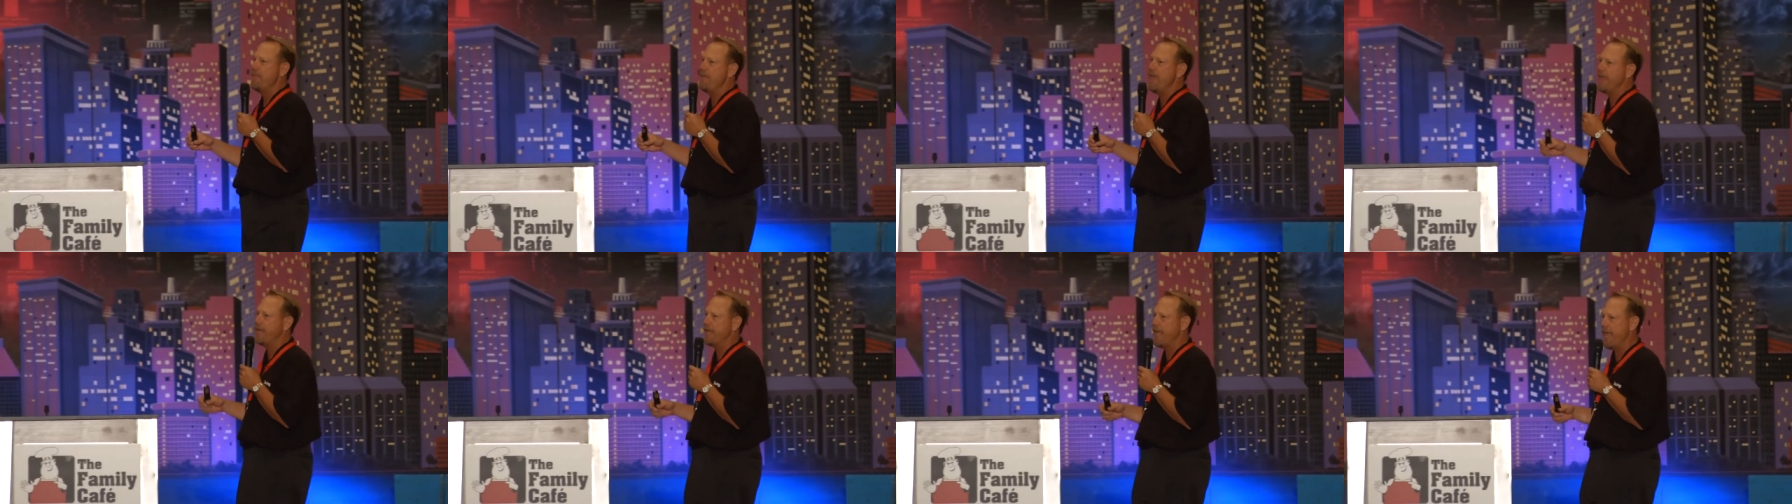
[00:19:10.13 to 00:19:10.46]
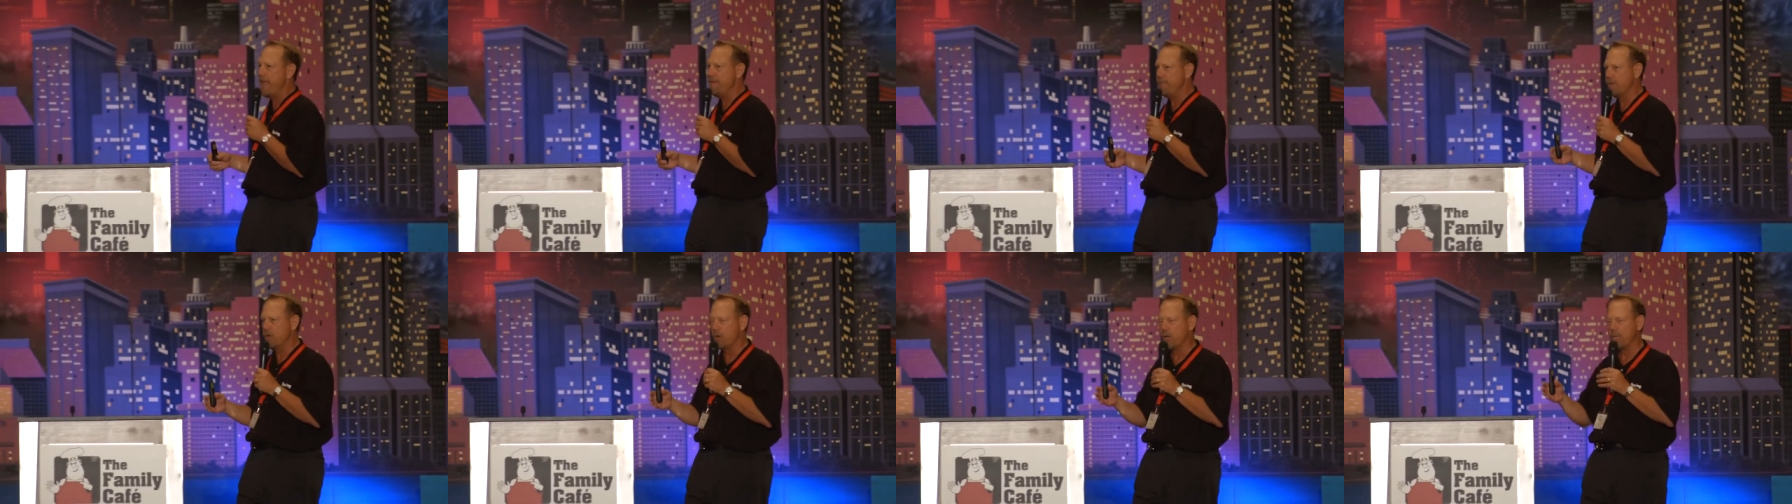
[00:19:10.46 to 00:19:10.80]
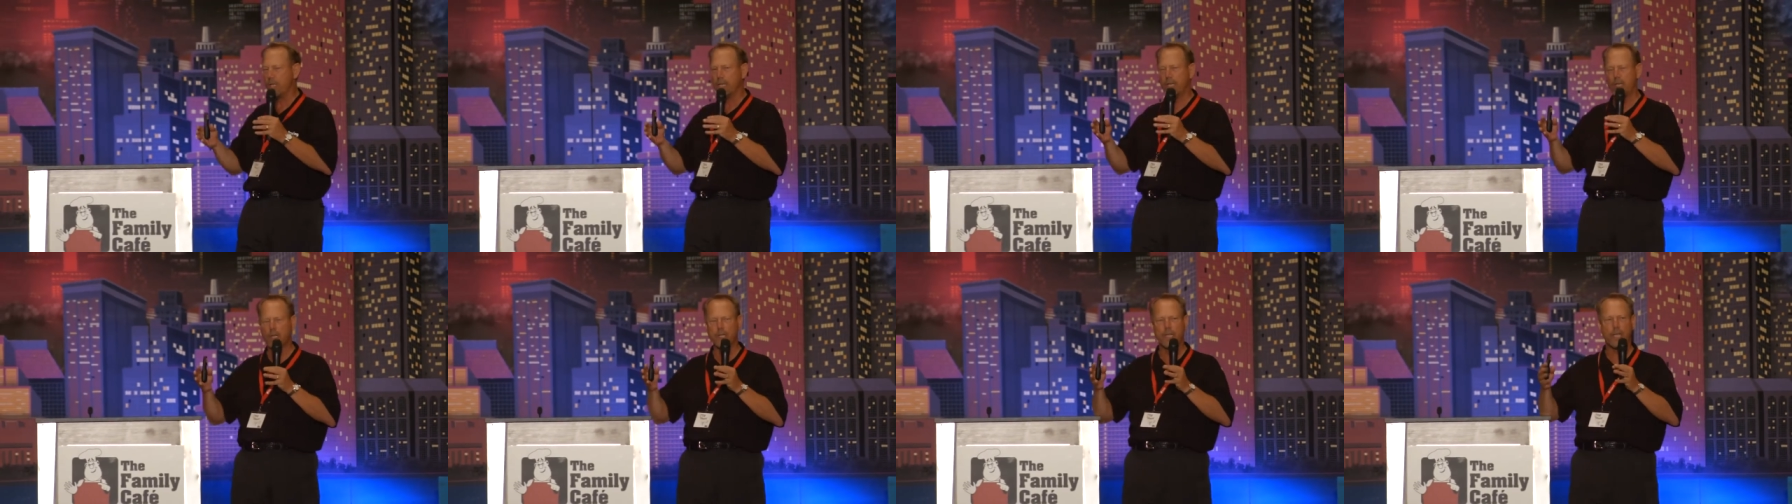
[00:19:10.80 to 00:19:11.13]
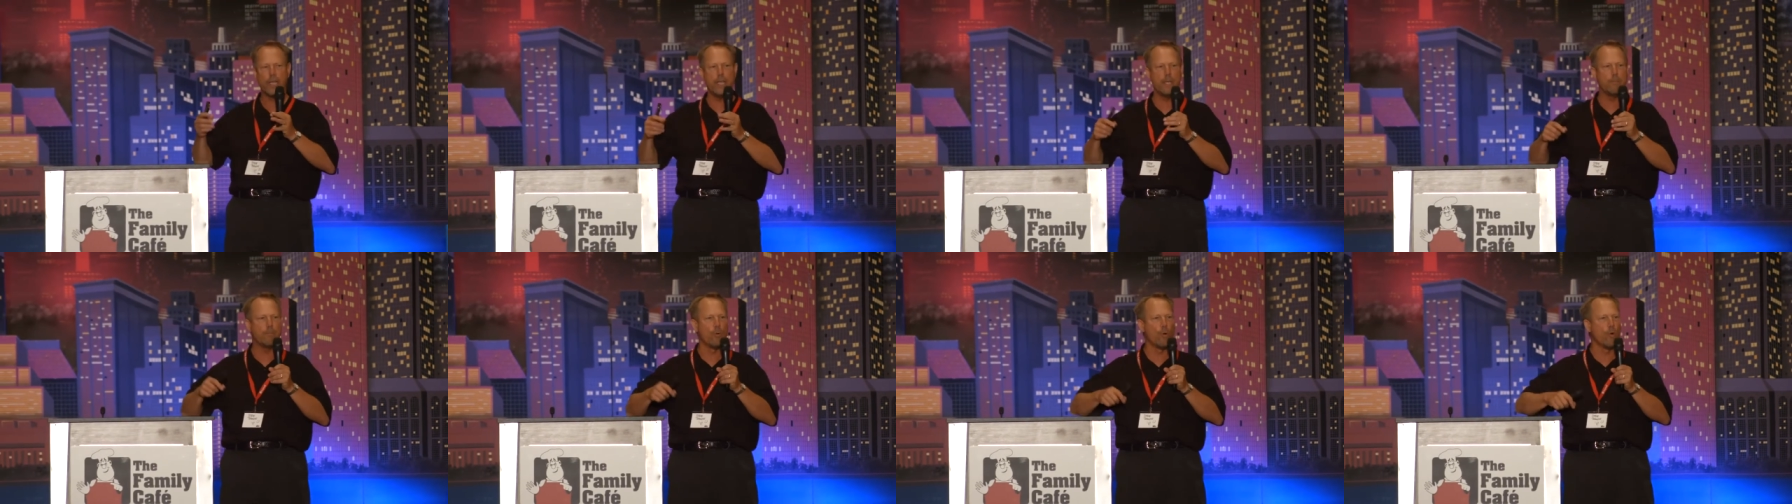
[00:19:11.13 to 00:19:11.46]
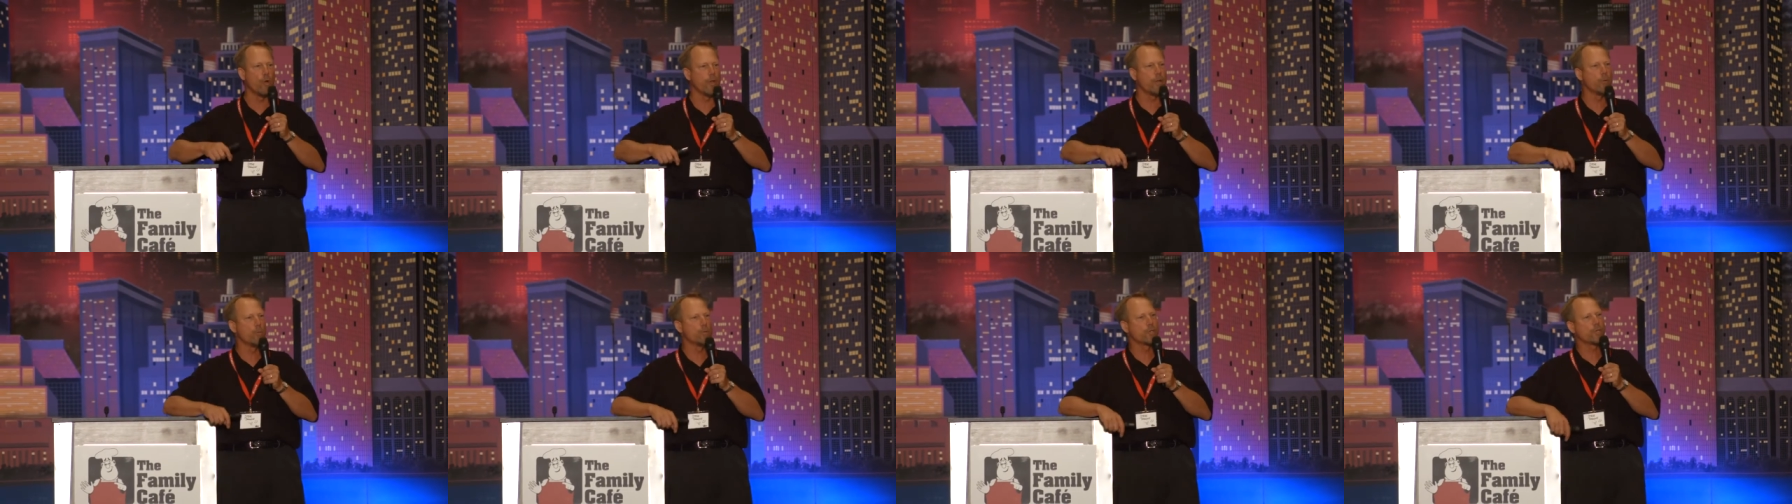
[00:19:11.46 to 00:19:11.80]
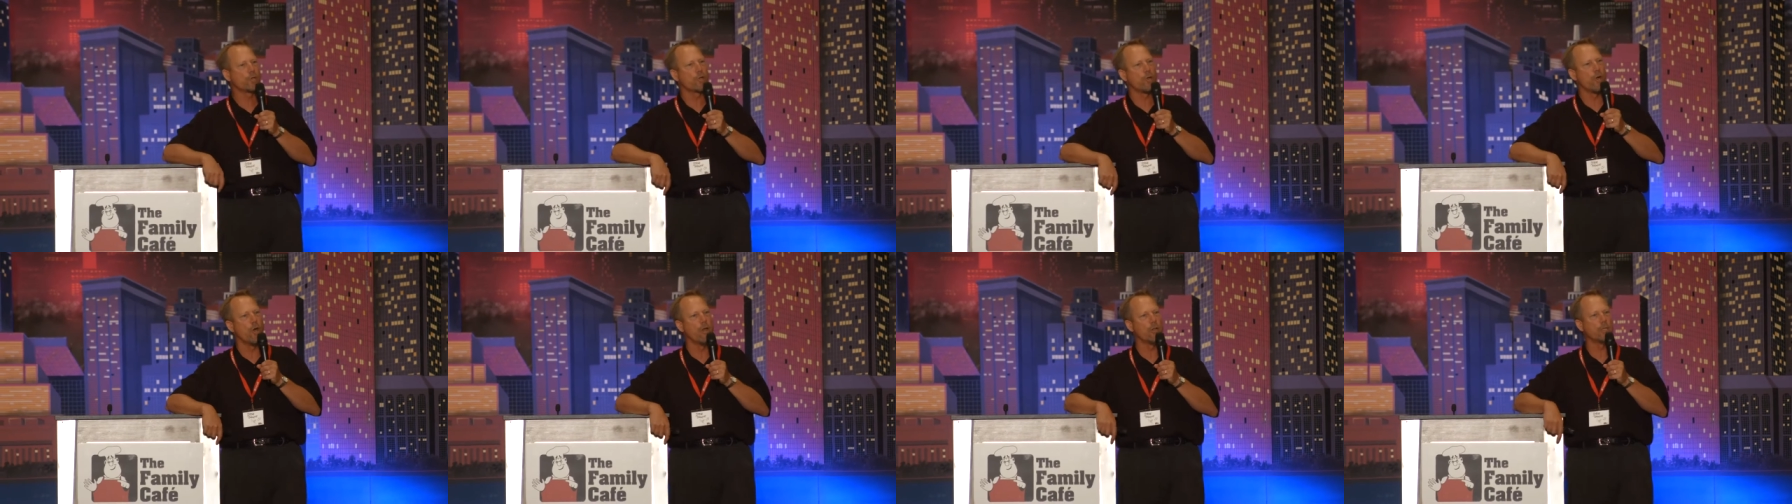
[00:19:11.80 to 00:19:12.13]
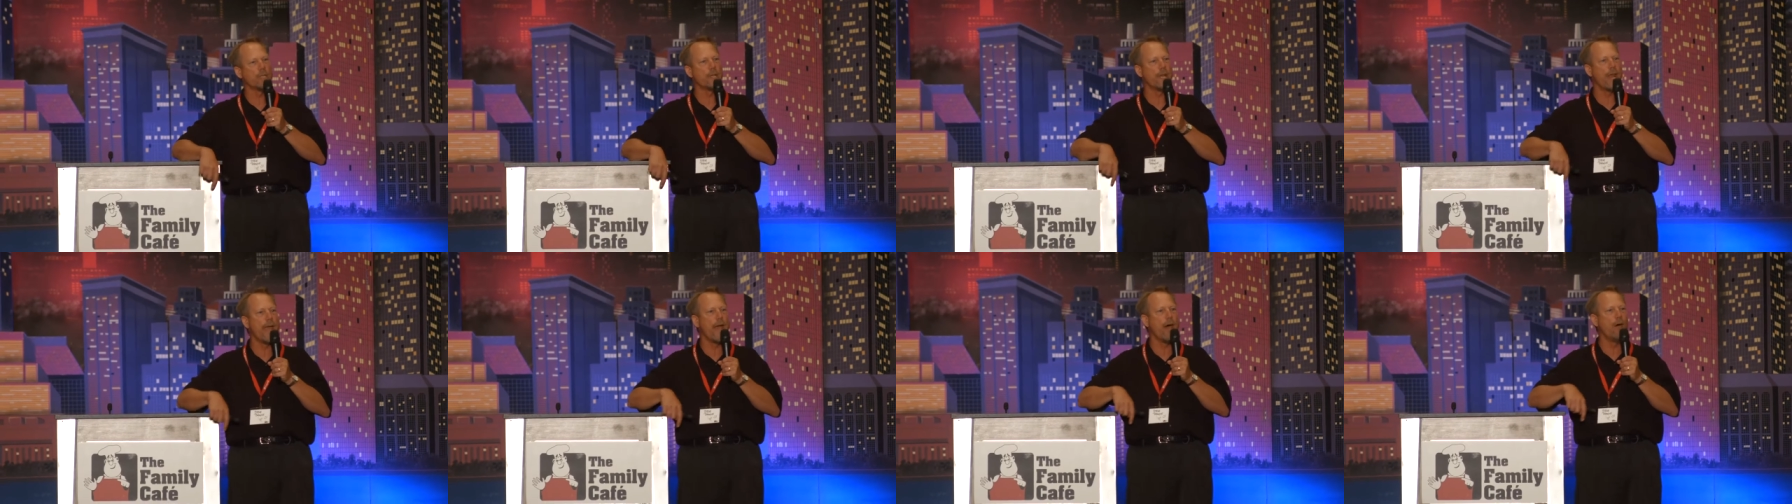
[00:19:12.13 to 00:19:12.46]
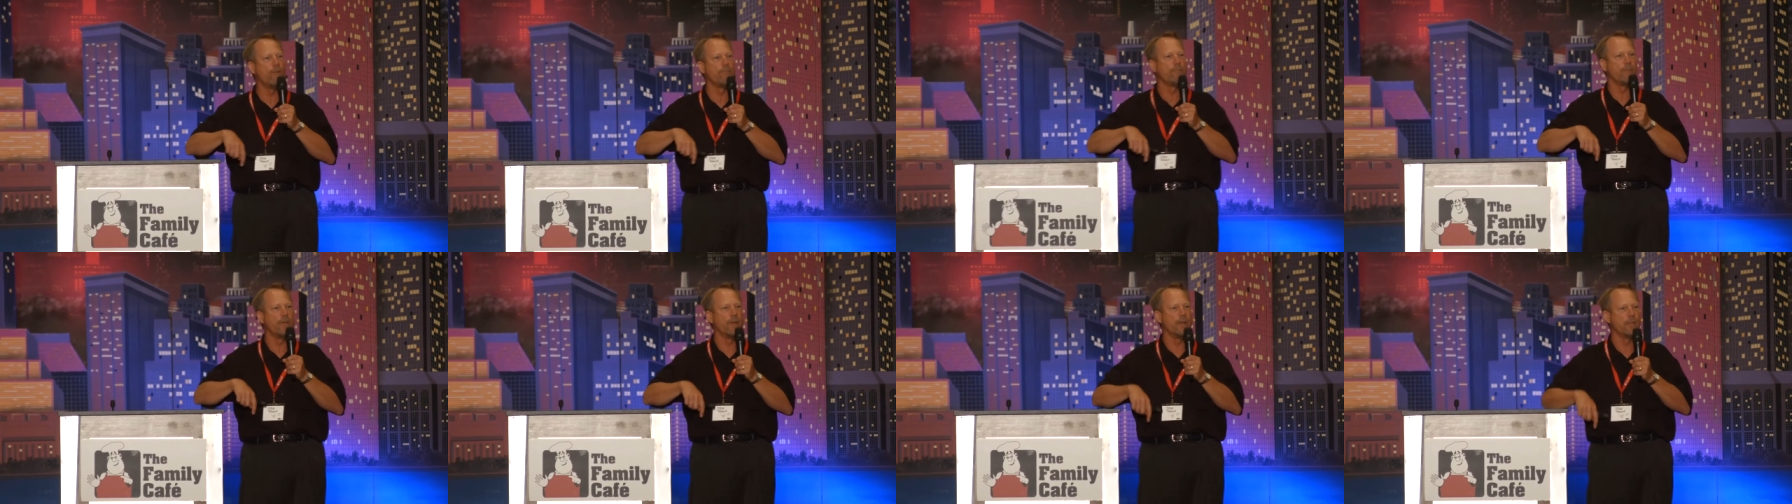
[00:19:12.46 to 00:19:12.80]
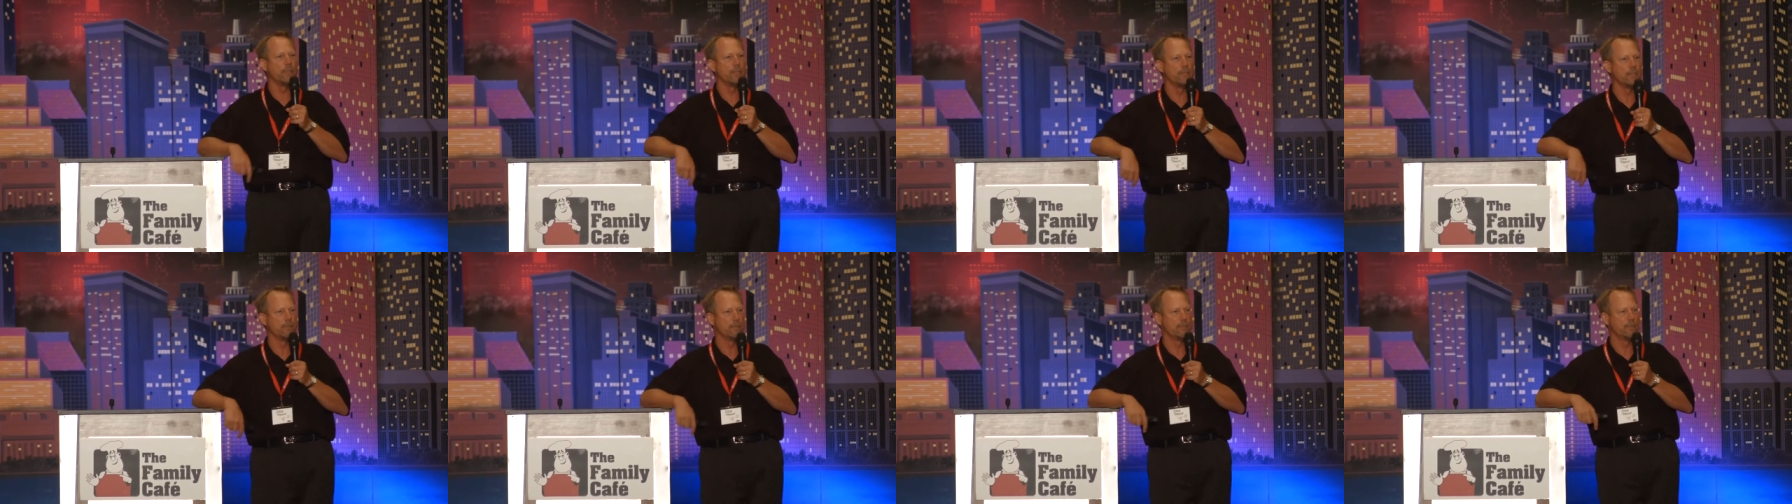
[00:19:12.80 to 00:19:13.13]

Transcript: they gave her a little keyboard. It was called an alpha.